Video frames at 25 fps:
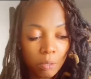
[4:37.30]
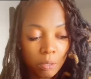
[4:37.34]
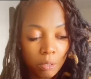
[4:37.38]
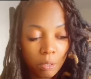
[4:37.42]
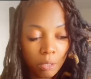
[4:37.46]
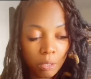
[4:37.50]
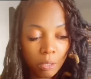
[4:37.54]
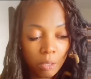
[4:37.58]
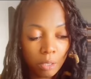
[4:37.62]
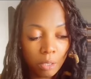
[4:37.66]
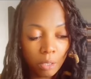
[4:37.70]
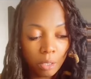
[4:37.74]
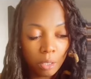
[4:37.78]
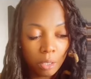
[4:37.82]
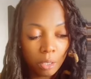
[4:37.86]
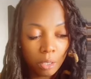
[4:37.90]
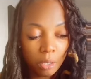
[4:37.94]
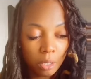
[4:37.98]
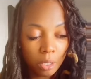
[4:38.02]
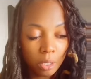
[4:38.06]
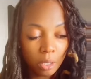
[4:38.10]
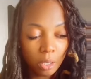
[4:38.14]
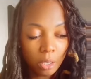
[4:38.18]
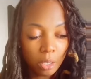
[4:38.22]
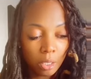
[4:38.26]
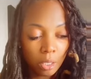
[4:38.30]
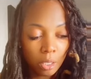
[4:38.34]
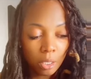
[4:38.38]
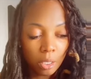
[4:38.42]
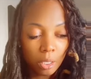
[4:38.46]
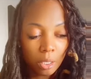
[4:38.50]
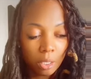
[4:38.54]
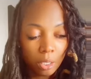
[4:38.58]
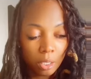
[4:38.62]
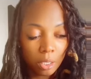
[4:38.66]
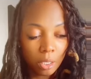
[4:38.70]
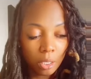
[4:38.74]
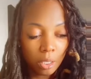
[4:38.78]

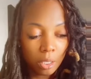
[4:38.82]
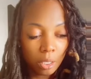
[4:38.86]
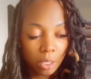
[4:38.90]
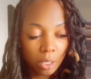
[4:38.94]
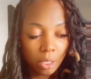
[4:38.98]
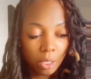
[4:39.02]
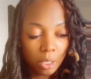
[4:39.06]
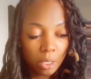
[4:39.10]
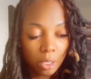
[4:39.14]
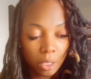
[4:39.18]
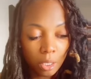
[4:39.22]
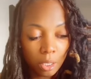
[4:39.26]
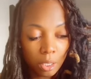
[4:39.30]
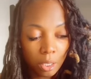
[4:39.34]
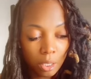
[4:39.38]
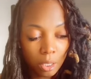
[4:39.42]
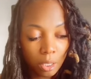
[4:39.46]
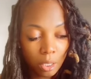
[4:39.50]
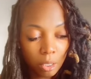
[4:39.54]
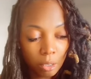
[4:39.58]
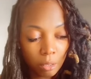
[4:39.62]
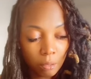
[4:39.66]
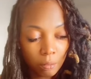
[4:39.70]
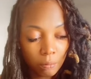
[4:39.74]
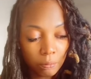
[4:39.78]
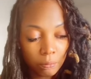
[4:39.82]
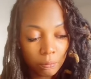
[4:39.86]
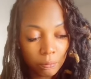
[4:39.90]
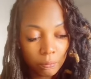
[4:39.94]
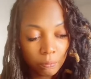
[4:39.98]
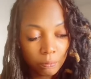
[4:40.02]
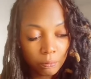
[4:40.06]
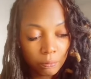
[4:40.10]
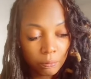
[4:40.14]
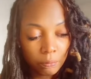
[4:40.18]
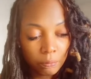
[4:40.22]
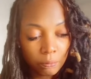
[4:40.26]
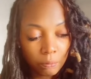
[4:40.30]

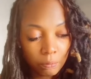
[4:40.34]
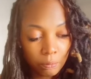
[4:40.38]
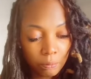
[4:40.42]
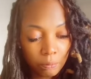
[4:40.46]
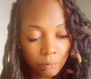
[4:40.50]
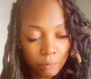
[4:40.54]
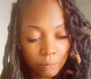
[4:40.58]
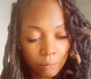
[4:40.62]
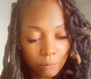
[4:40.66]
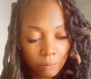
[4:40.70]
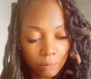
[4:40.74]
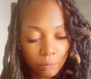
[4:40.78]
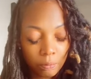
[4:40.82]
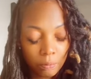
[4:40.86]
Nothing is said.